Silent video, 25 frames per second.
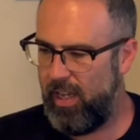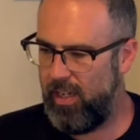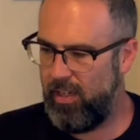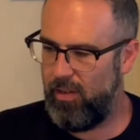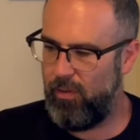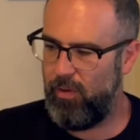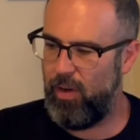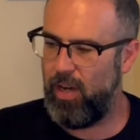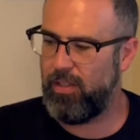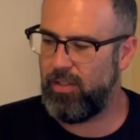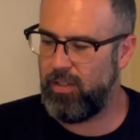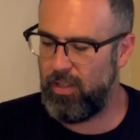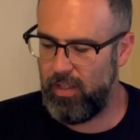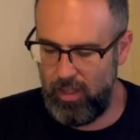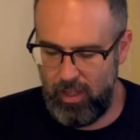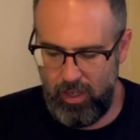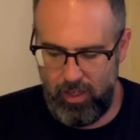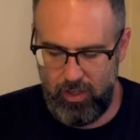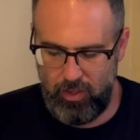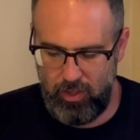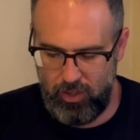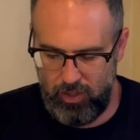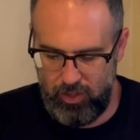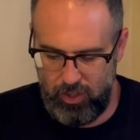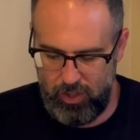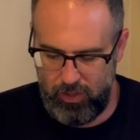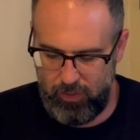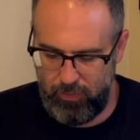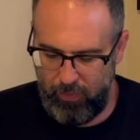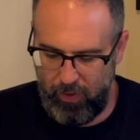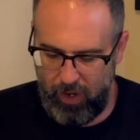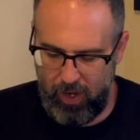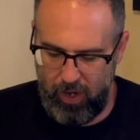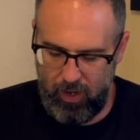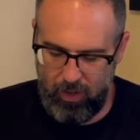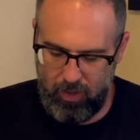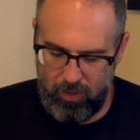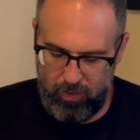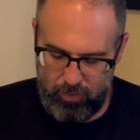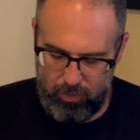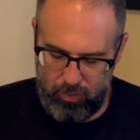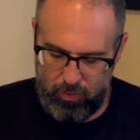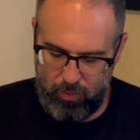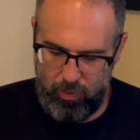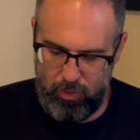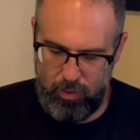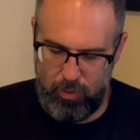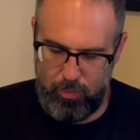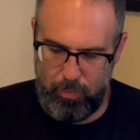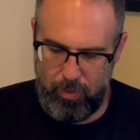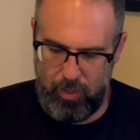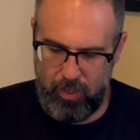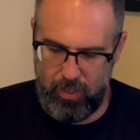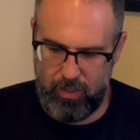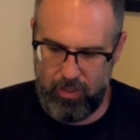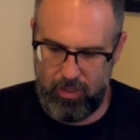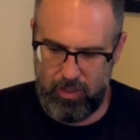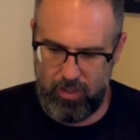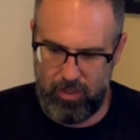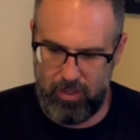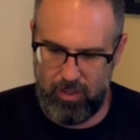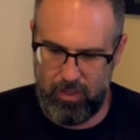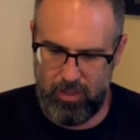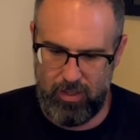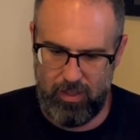the rest of these are just fun Uncle Scrooge books.